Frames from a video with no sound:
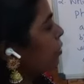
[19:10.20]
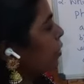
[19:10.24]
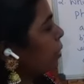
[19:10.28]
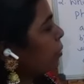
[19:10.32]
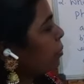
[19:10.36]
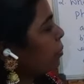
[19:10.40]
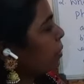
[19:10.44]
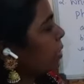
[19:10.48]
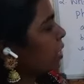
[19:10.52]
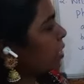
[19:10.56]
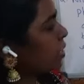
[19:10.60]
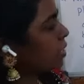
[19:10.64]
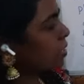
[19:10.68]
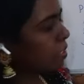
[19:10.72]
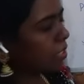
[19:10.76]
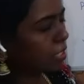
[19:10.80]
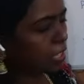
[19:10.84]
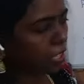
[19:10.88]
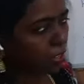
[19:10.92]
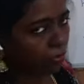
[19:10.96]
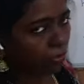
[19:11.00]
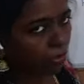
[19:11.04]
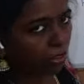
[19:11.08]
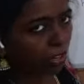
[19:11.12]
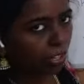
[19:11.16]
a
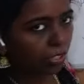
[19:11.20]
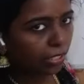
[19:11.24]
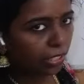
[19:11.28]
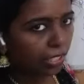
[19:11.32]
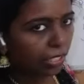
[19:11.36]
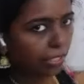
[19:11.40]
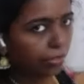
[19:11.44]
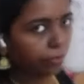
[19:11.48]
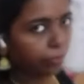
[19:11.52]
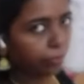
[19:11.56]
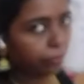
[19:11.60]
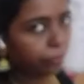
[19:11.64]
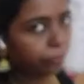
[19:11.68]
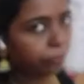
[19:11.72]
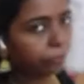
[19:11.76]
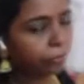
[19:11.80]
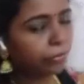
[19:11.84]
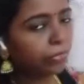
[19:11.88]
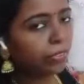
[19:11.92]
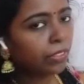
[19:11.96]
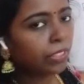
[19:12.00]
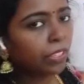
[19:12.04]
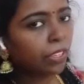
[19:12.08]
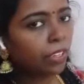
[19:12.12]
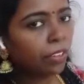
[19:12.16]
seawater,
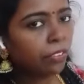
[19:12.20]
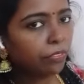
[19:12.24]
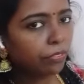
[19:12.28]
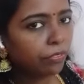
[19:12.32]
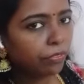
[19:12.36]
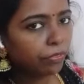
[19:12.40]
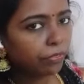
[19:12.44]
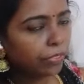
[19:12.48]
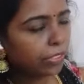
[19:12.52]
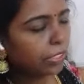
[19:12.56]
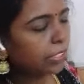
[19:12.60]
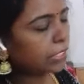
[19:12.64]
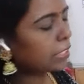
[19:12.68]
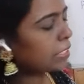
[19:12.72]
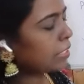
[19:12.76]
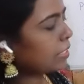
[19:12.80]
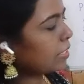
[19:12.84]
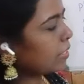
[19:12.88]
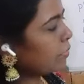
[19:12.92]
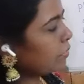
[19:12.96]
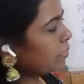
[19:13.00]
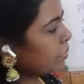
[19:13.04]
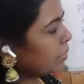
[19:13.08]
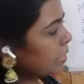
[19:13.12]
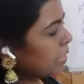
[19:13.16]
it is a
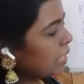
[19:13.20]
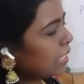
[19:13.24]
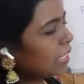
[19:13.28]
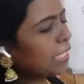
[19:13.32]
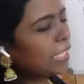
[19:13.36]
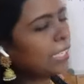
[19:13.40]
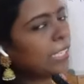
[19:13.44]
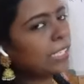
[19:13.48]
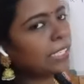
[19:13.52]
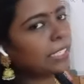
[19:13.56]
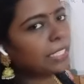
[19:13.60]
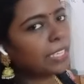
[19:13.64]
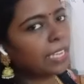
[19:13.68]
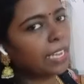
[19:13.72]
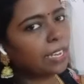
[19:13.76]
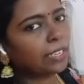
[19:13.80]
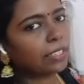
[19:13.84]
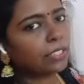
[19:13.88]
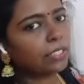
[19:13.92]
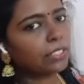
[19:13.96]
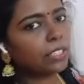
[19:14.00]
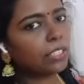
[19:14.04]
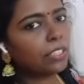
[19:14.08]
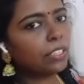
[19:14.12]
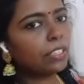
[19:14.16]
physical
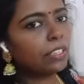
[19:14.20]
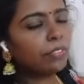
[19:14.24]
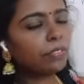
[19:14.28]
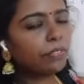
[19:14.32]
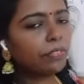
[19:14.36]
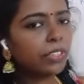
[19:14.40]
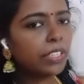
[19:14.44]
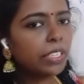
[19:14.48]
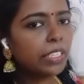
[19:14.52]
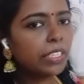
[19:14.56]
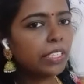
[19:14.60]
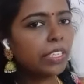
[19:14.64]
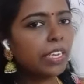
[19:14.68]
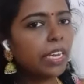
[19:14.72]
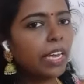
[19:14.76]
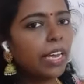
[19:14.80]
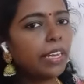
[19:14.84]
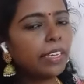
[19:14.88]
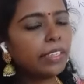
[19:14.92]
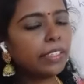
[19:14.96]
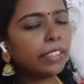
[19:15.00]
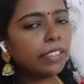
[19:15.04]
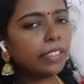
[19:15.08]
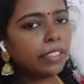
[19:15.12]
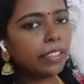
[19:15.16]
reaction. We can
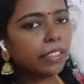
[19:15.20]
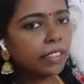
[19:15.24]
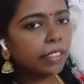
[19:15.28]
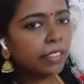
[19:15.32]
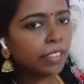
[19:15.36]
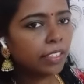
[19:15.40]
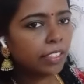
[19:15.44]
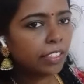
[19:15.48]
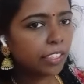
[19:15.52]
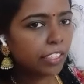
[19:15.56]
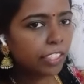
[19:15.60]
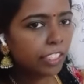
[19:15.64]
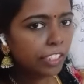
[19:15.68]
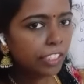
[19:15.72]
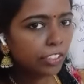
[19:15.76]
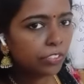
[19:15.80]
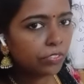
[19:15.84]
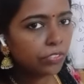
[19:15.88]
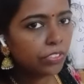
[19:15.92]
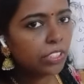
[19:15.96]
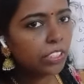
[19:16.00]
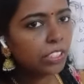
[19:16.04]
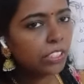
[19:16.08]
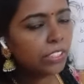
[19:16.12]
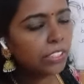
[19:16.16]

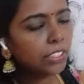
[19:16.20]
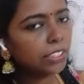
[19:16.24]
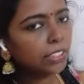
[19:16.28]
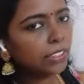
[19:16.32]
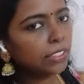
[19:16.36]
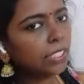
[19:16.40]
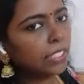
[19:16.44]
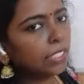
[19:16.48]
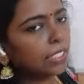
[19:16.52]
convert the